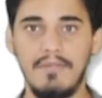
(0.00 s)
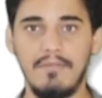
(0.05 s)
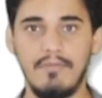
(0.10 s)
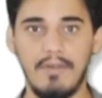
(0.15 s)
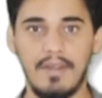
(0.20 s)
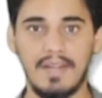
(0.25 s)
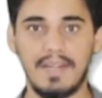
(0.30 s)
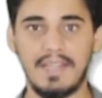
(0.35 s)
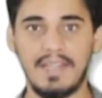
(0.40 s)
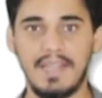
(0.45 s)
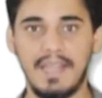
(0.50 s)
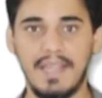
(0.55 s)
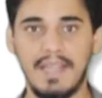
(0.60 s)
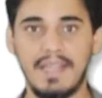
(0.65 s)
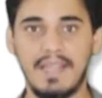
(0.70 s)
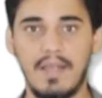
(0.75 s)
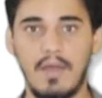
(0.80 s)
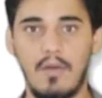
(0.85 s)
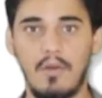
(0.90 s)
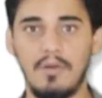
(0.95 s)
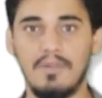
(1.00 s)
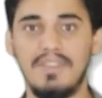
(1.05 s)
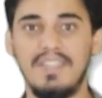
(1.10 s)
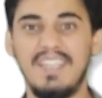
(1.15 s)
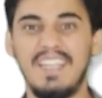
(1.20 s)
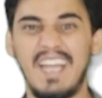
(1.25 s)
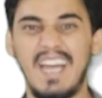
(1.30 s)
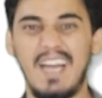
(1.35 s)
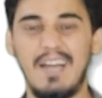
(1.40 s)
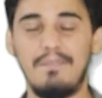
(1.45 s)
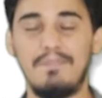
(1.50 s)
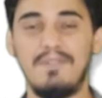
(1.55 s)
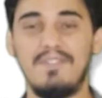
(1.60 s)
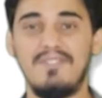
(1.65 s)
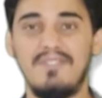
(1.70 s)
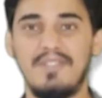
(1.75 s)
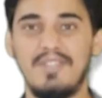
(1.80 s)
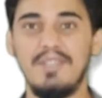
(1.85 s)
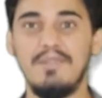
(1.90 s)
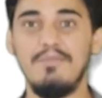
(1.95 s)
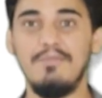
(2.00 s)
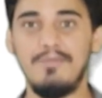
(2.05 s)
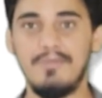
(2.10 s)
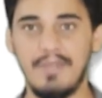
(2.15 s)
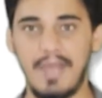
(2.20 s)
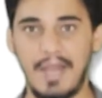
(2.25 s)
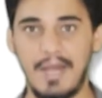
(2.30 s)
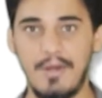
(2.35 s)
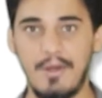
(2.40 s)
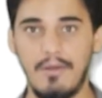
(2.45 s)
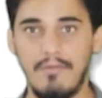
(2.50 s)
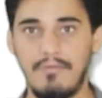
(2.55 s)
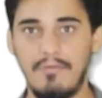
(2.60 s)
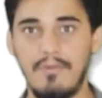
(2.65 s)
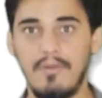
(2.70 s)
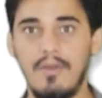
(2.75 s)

working on the upstream side of